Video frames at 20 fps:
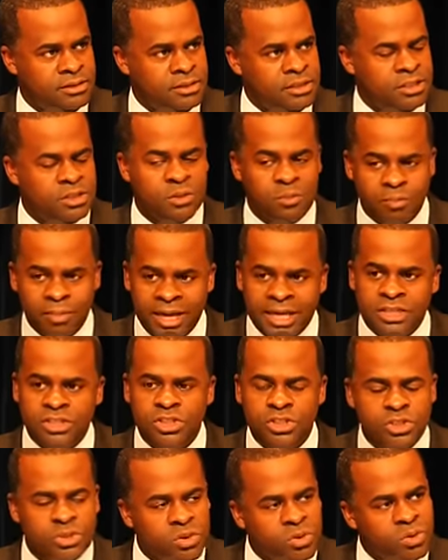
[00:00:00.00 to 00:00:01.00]
to make
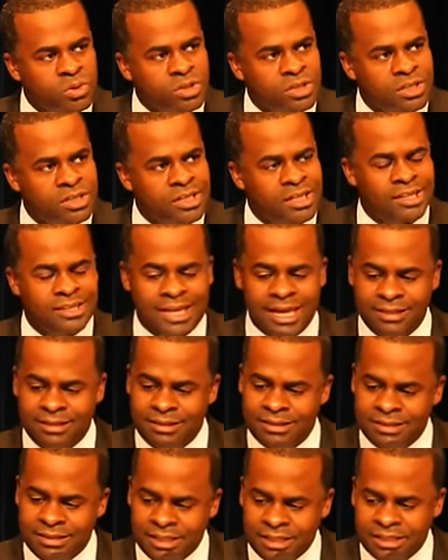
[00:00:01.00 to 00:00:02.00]
sure that
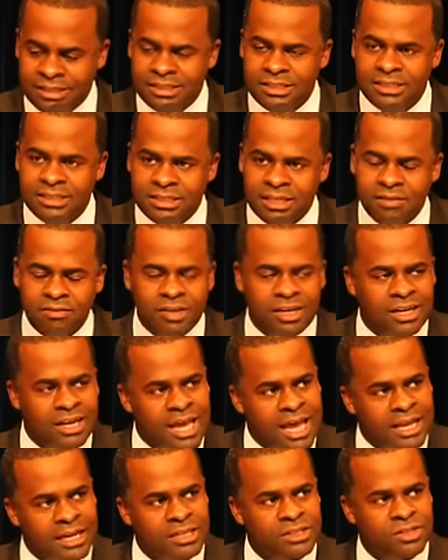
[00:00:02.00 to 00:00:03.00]
the citizens of
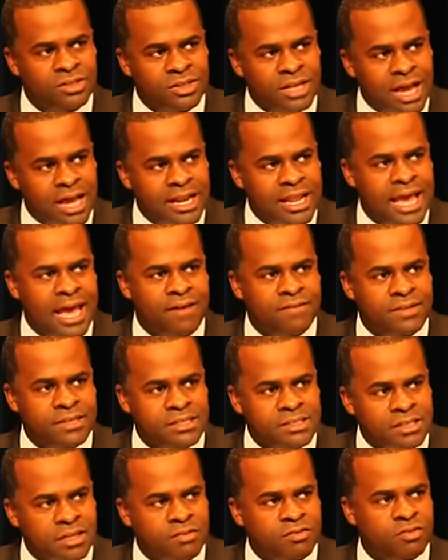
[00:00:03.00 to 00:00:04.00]
Atlanta do not have to
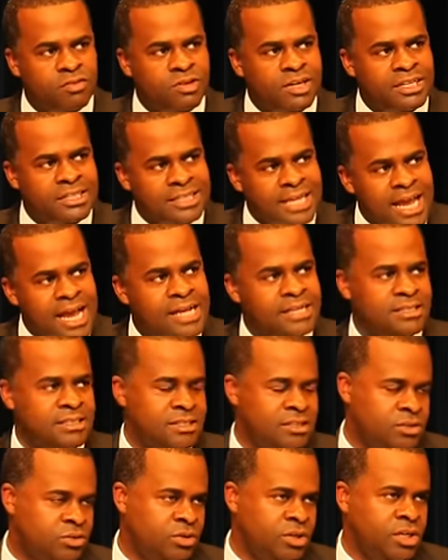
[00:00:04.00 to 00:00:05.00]
suffer a tax
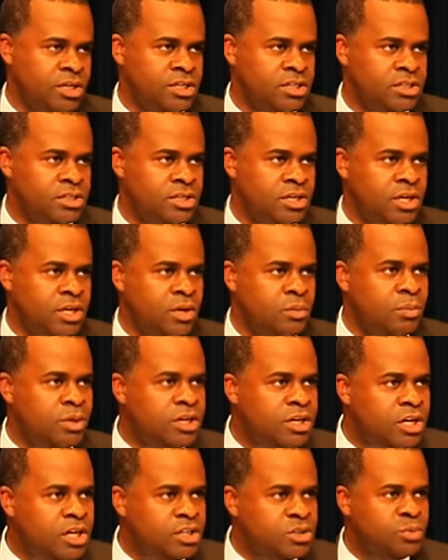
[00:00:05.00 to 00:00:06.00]
increase
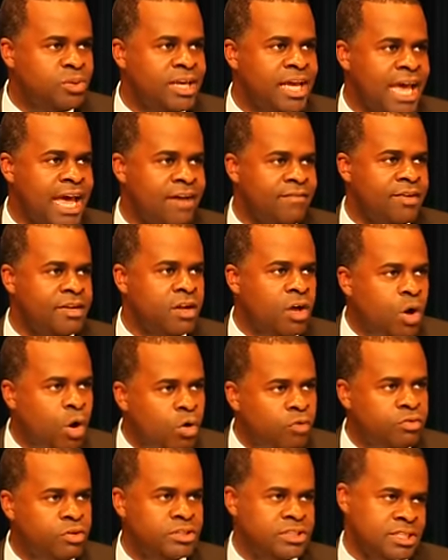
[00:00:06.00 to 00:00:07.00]
because we have an
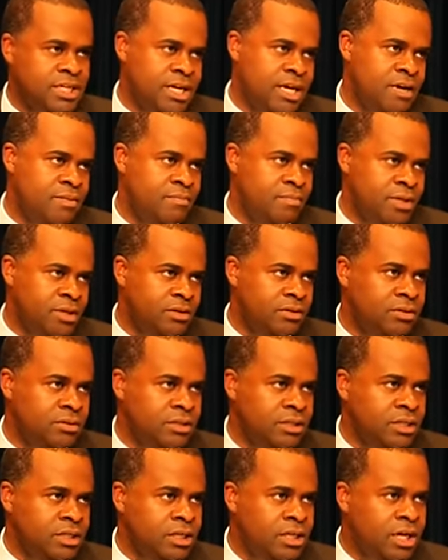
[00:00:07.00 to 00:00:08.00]
overtime bill
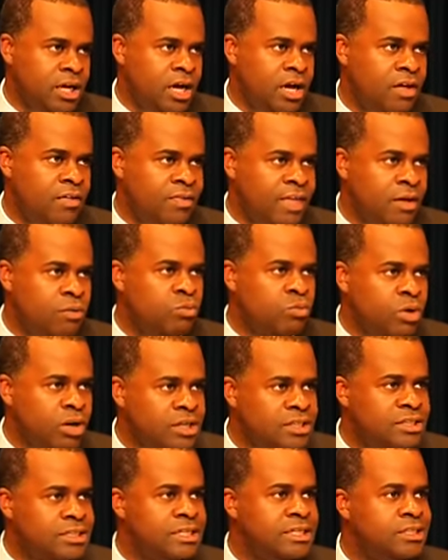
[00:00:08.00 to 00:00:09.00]
that
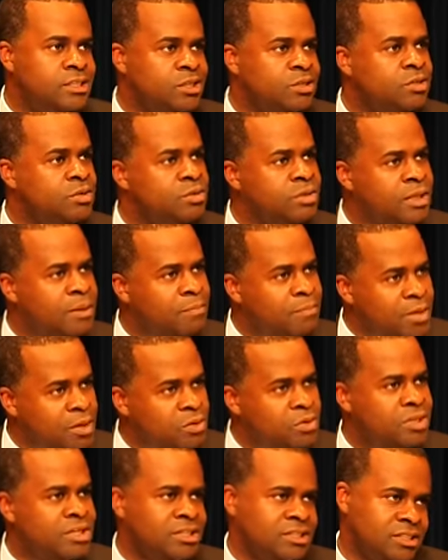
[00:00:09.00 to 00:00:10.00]
runs into the
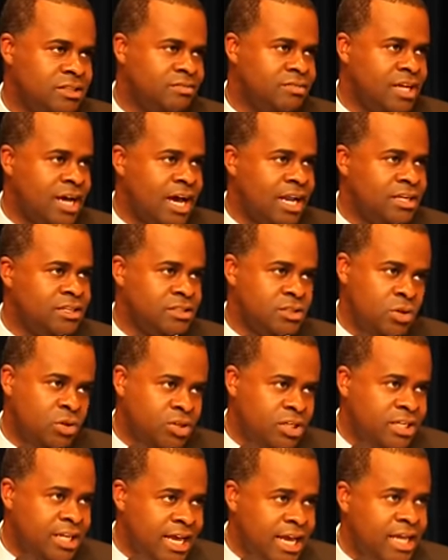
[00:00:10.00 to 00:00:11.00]
millions of dollars on
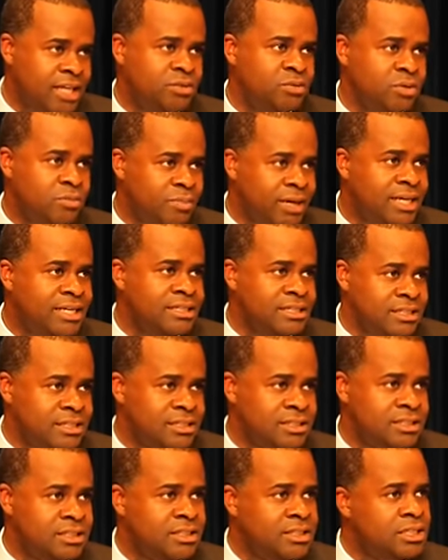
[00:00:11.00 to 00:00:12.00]
an annual
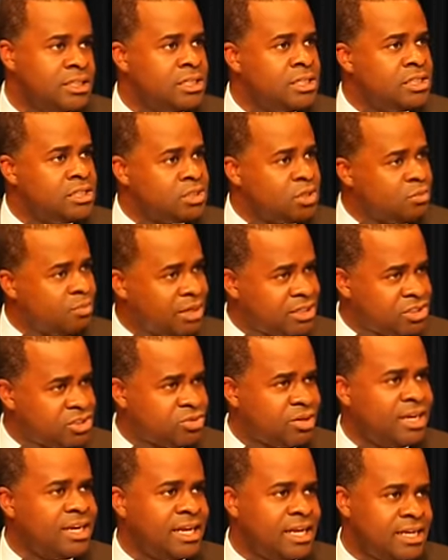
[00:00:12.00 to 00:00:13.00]
basis. So my
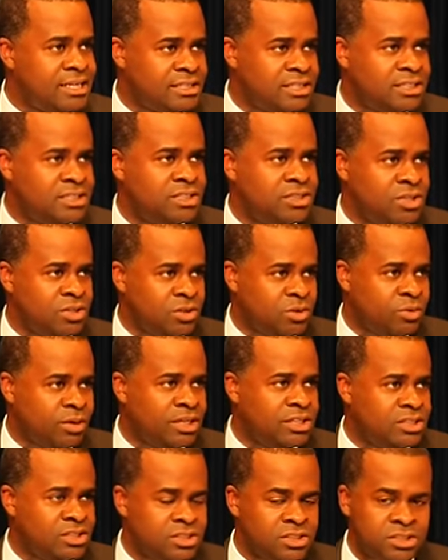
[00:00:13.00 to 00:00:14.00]
straight answer to your
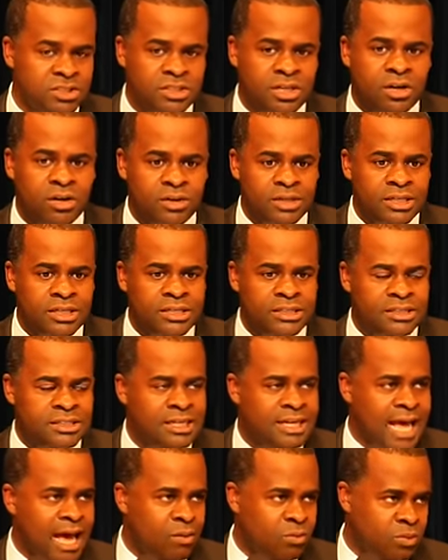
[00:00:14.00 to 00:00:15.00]
question, sir, is
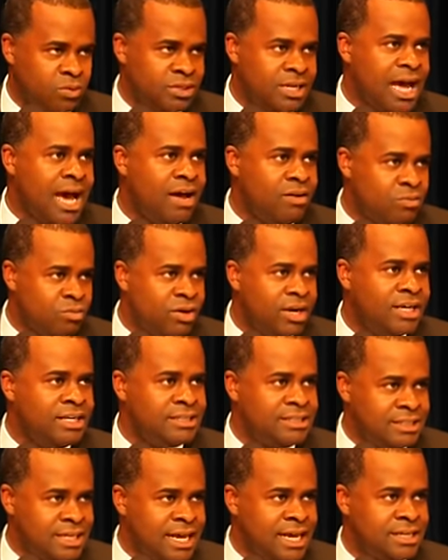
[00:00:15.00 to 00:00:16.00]
that I will not
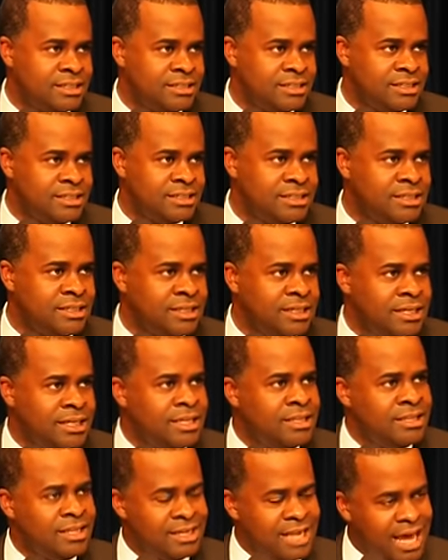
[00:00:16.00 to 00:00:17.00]
raise taxes,
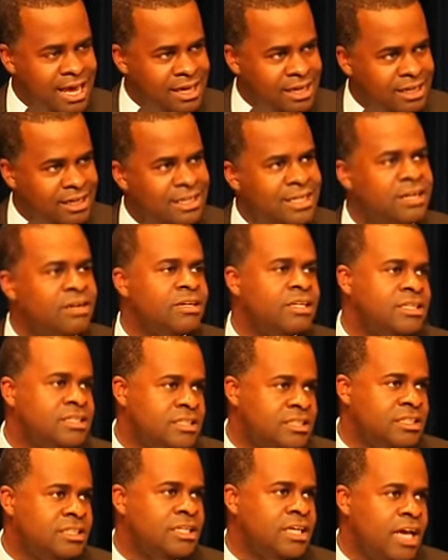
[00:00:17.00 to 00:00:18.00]
that I clearly
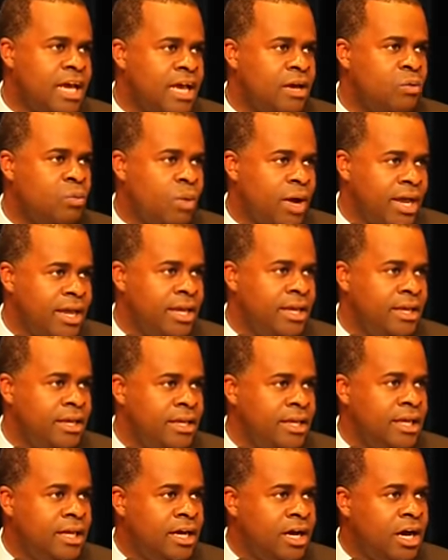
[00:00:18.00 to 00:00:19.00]
see a way
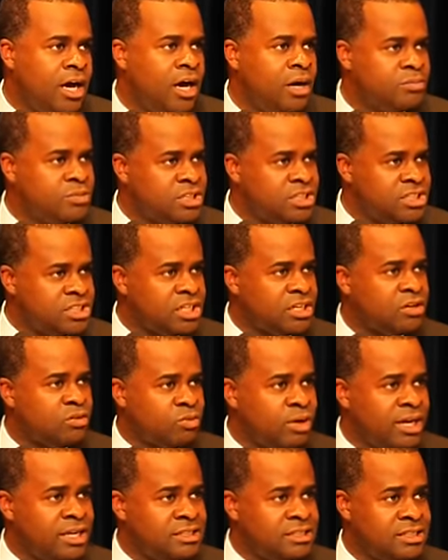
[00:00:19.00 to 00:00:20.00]
to
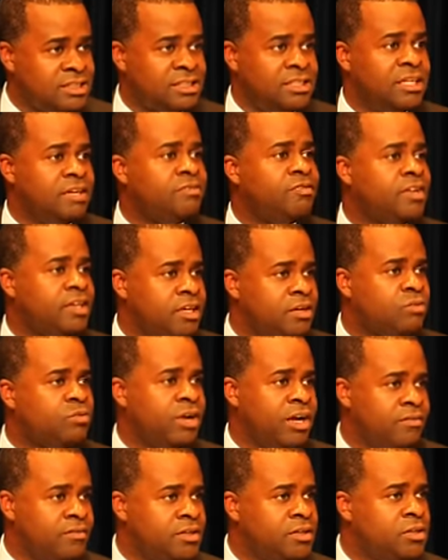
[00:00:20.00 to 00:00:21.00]
generate significant
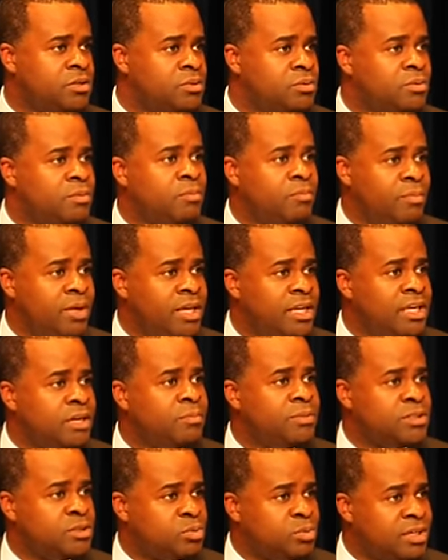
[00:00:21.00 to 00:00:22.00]
revenue, meaning
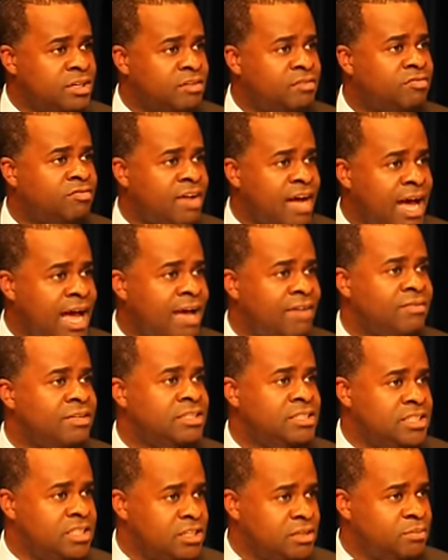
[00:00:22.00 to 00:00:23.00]
between 5
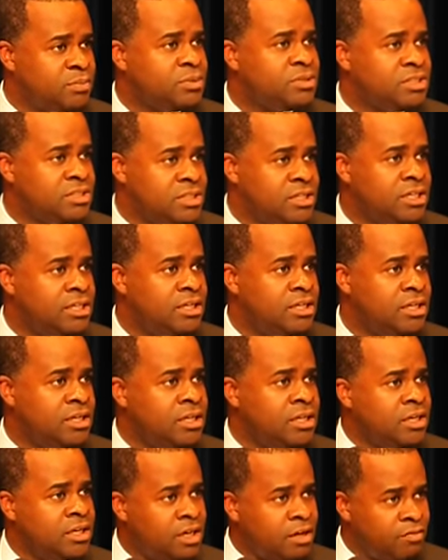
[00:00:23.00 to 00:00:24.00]
and 10%
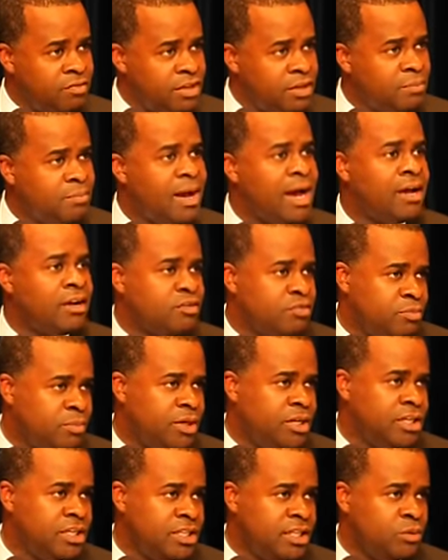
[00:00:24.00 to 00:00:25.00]
of the amount of
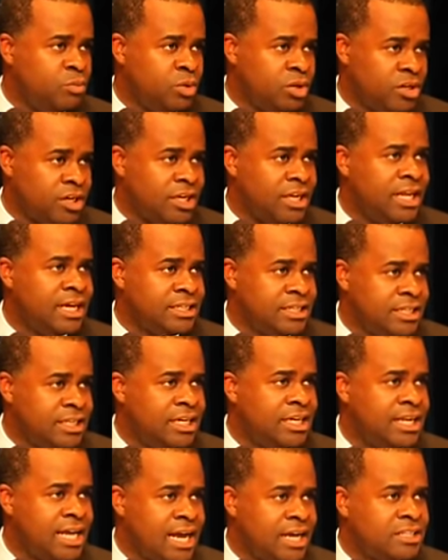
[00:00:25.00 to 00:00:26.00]
money that we're collecting
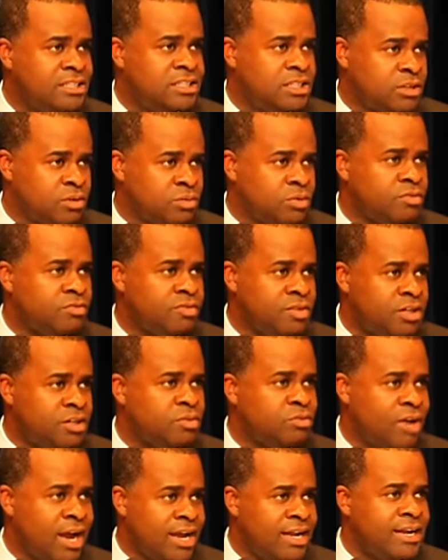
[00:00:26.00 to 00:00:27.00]
in our general
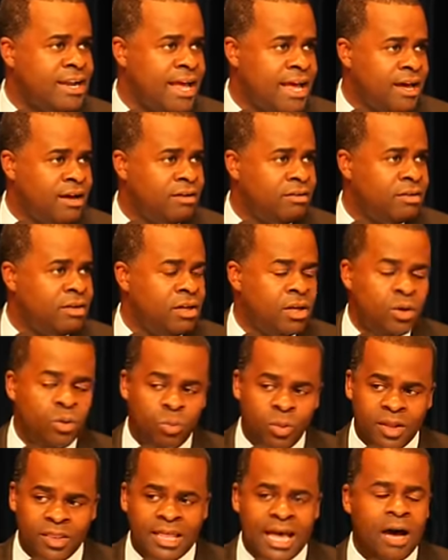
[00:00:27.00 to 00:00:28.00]
fund right now,
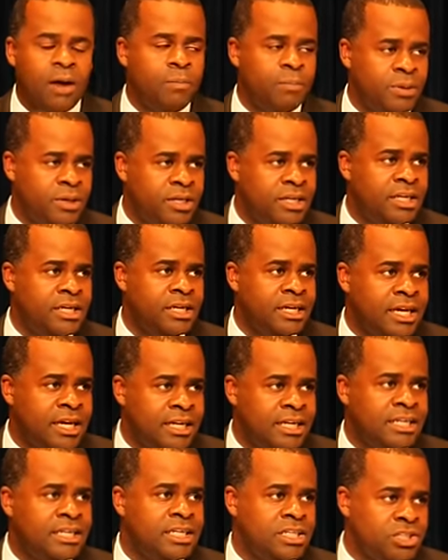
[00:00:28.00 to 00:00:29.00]
without putting
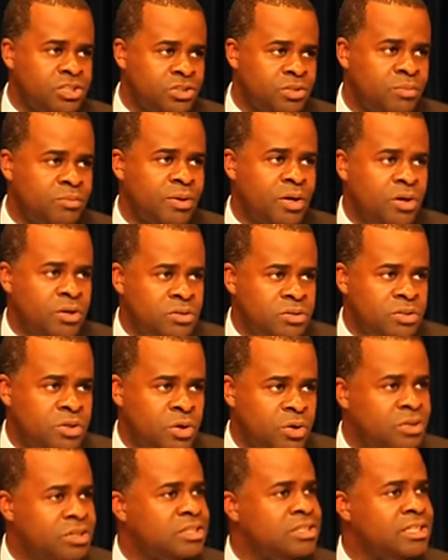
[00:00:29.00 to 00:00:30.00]
an additional burden
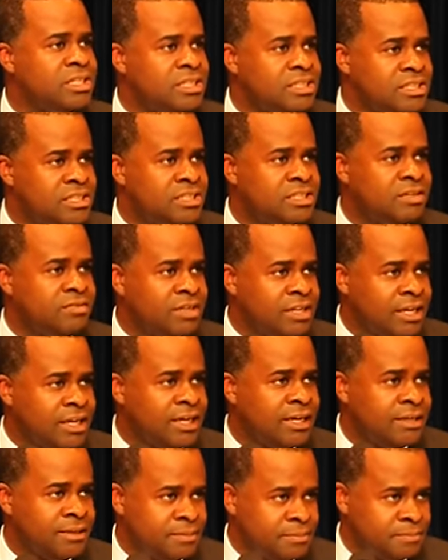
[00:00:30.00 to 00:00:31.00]
on the citizens of
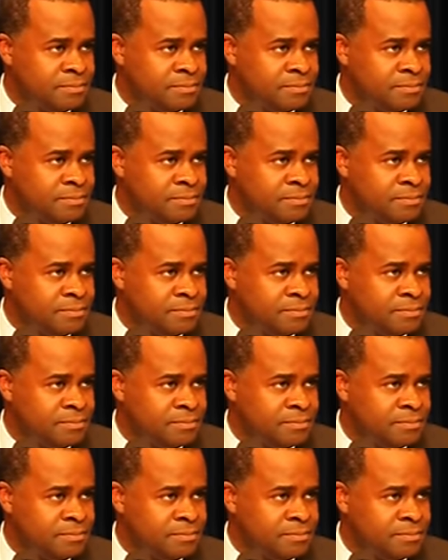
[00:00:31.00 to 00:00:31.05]
Atlanta.